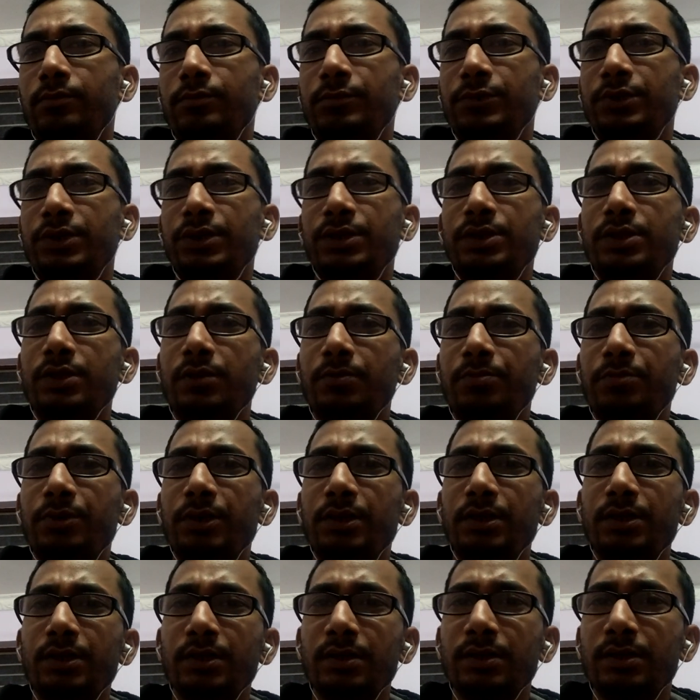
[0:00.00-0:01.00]
system
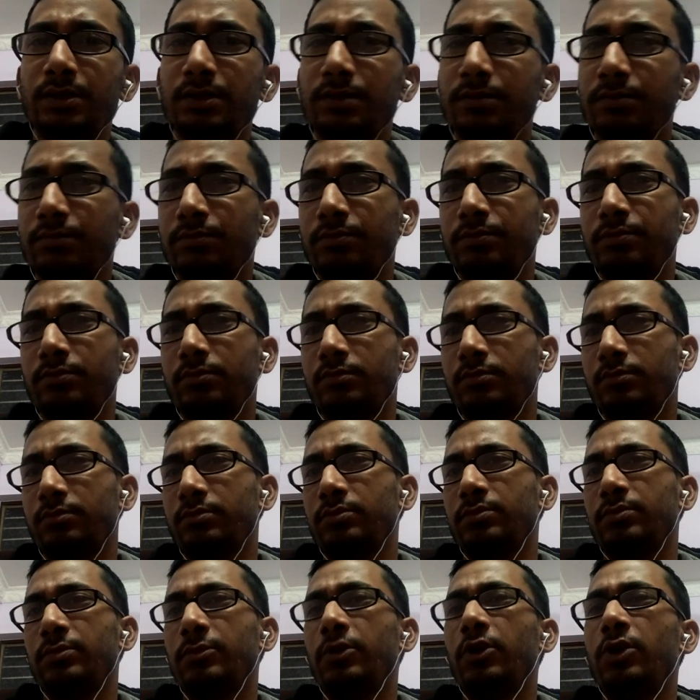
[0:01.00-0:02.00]
pressures.
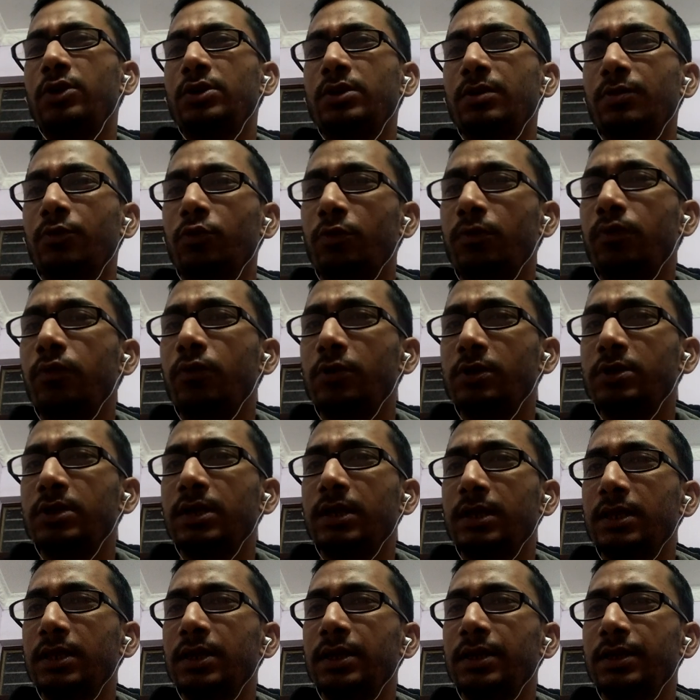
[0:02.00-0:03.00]
Lots of loopholes
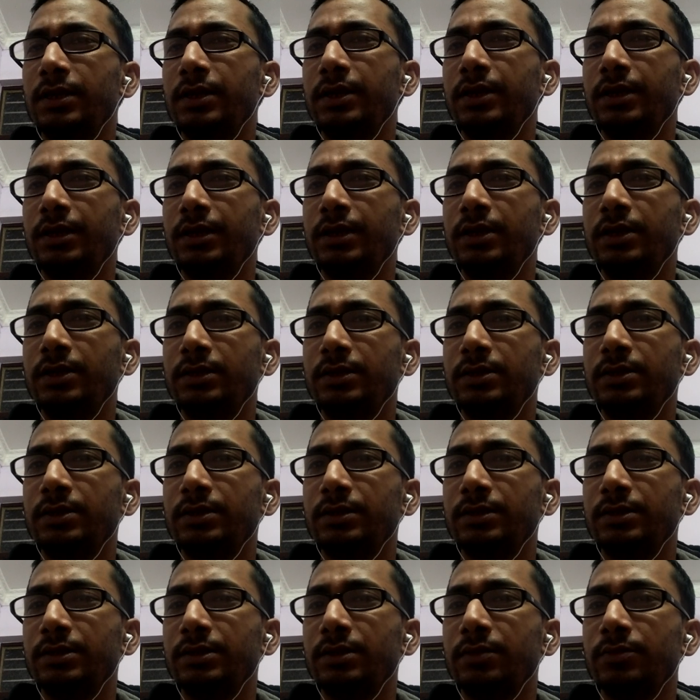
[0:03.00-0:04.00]
are there in Indian
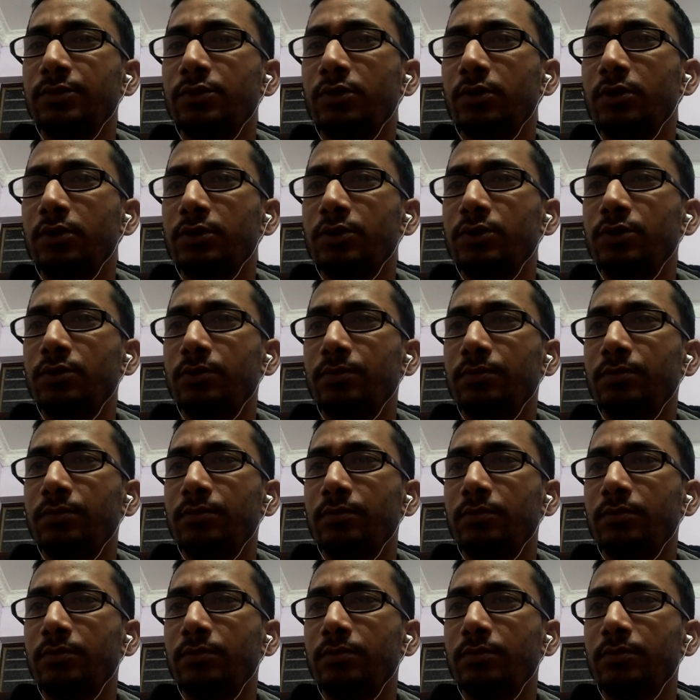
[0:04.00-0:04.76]
systems also,